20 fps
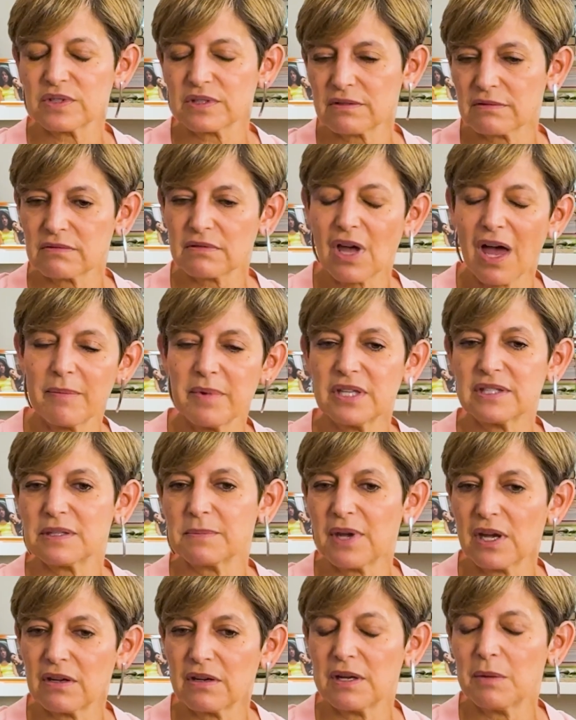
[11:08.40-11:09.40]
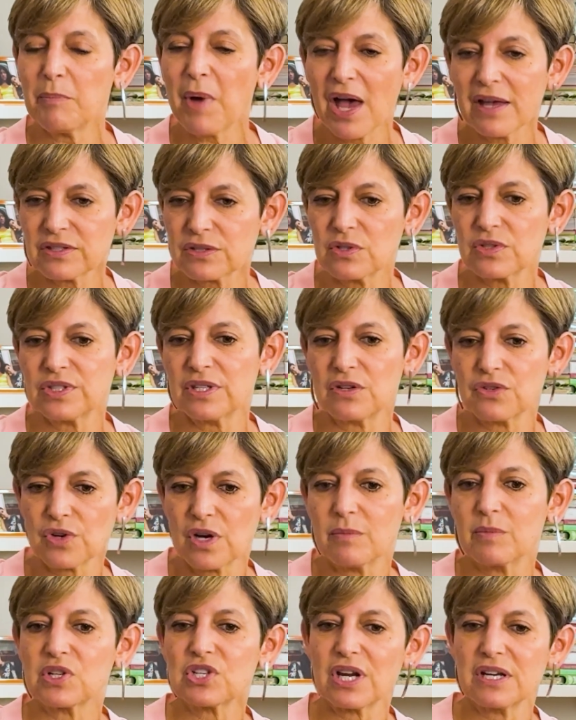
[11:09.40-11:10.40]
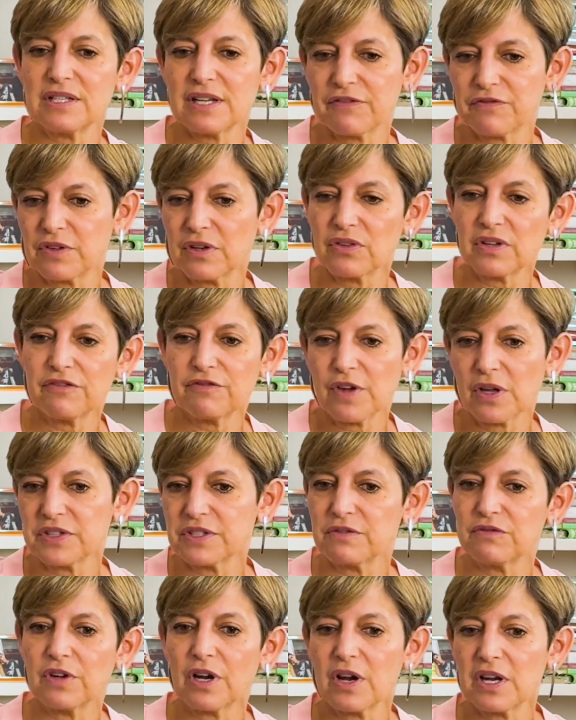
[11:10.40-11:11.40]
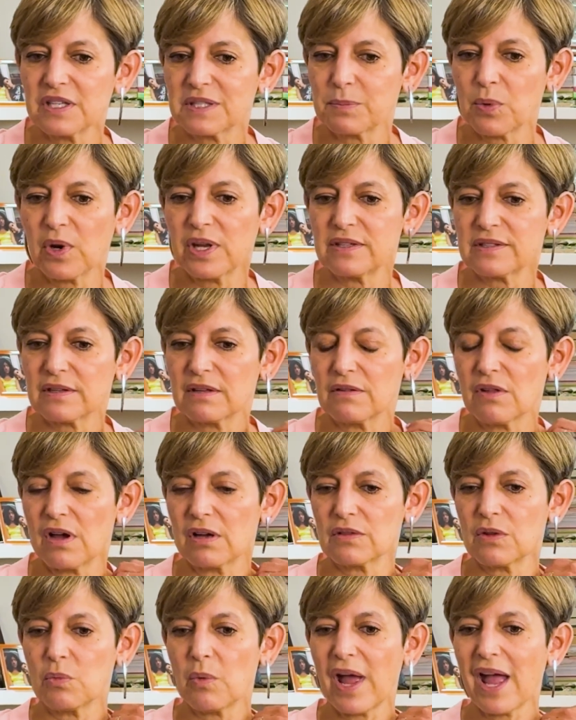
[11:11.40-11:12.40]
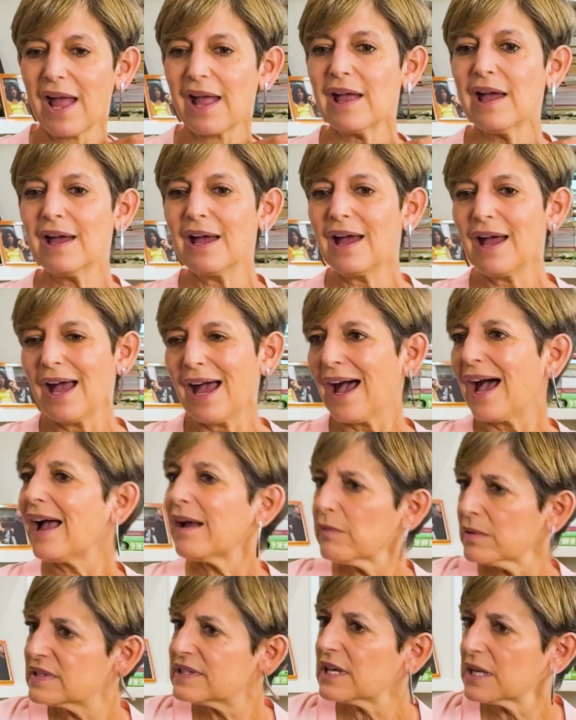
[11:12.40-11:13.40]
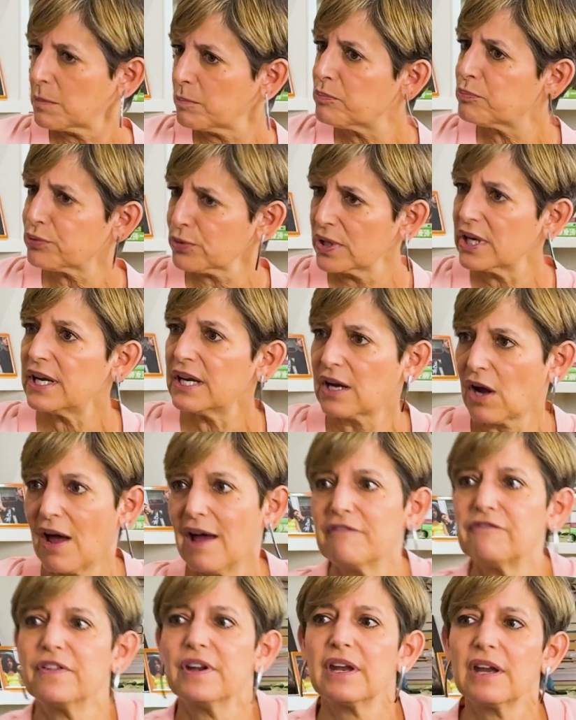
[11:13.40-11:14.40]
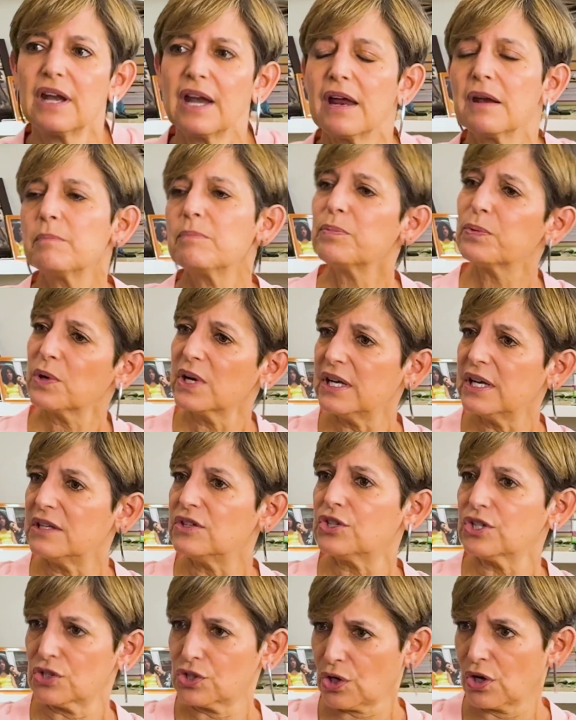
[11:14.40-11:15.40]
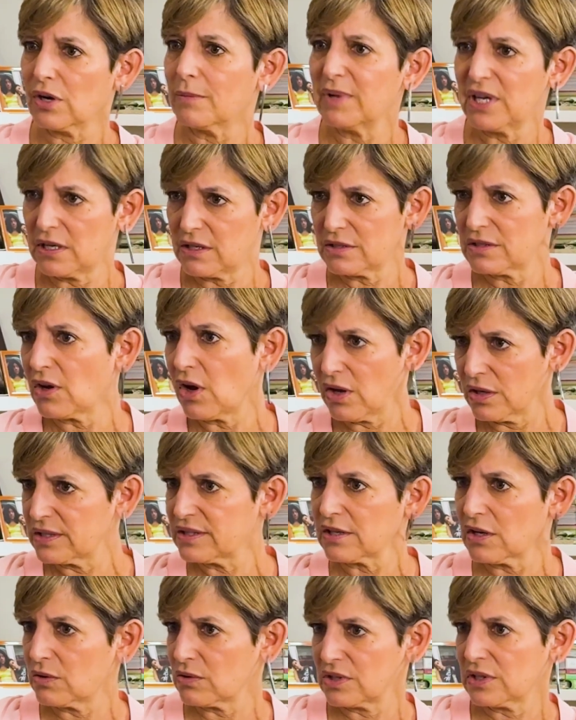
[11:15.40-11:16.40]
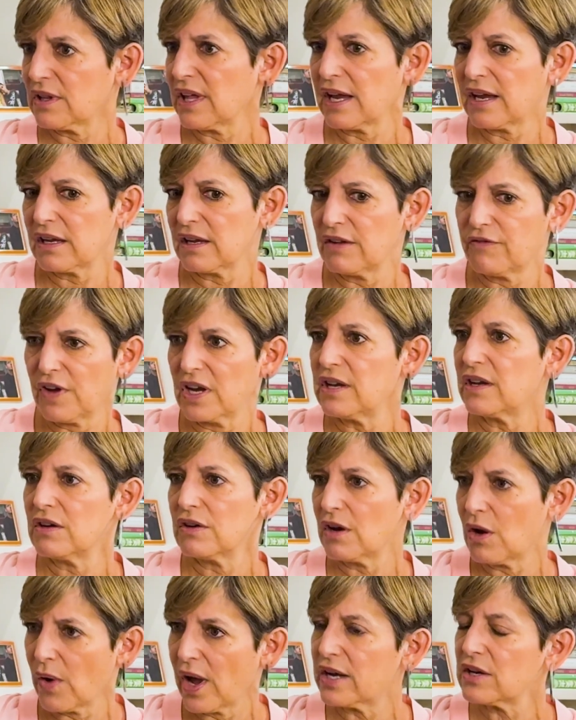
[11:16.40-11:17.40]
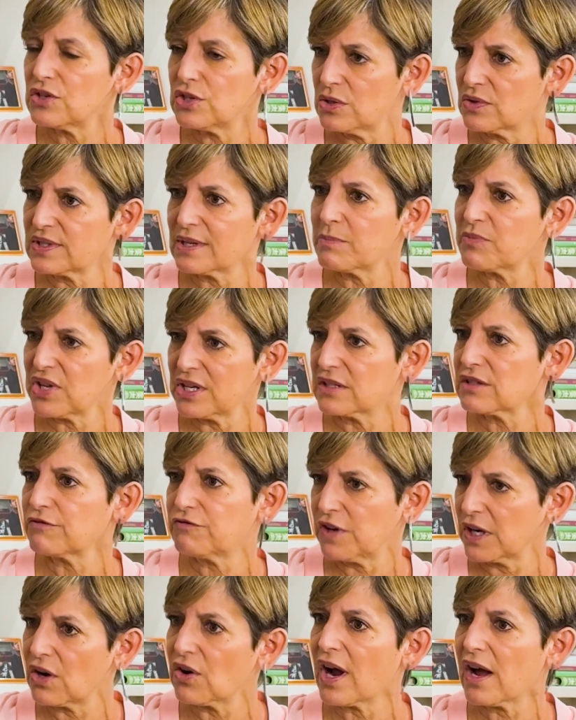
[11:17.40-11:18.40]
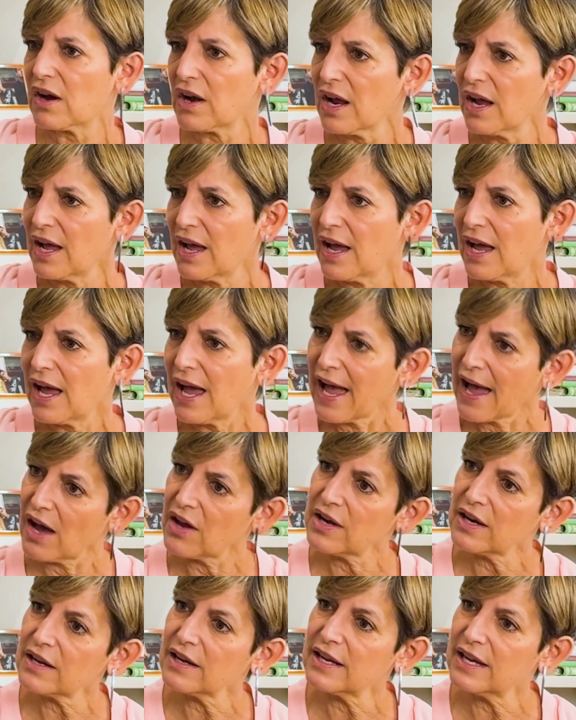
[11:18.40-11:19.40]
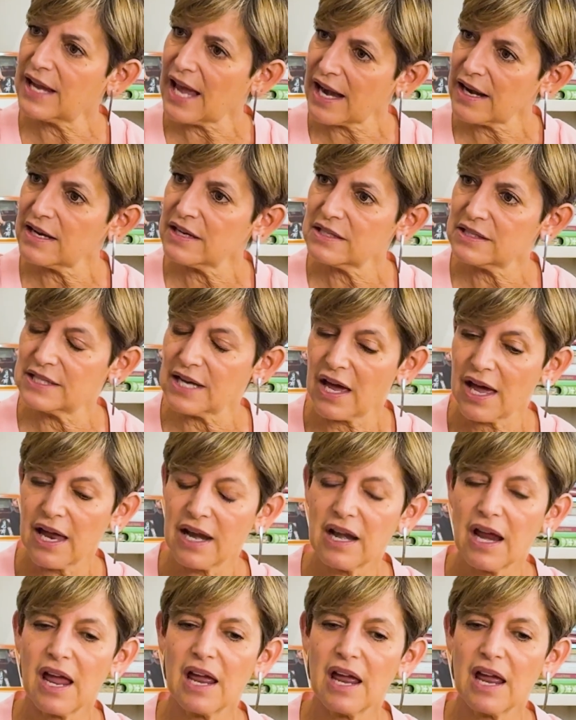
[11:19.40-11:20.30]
those comments about imposter syndrome, which I definitely felt at various points along the way, I was like pretty confident and pretty determined also to like, if I didn't know how to do something, to figure out how to get it done.